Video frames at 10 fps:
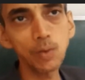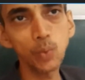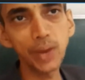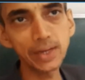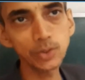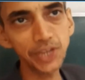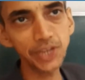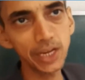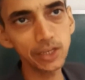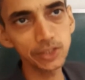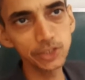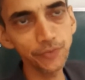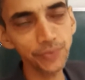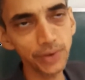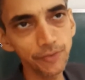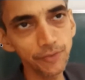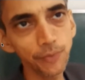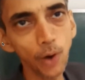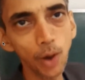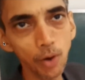we have to take different
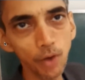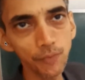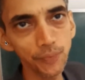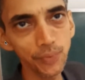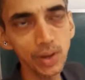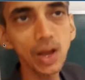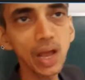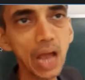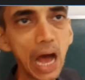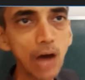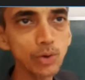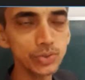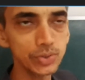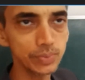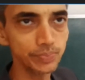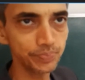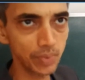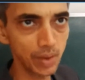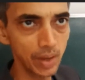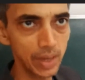form of Gauss,
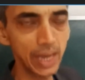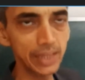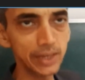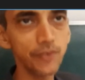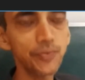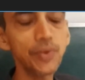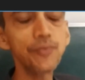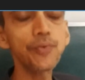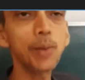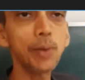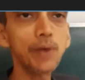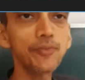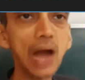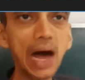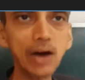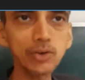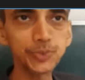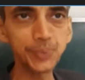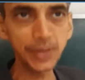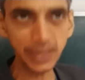and a different form of Gauss
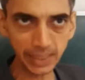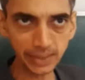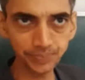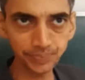being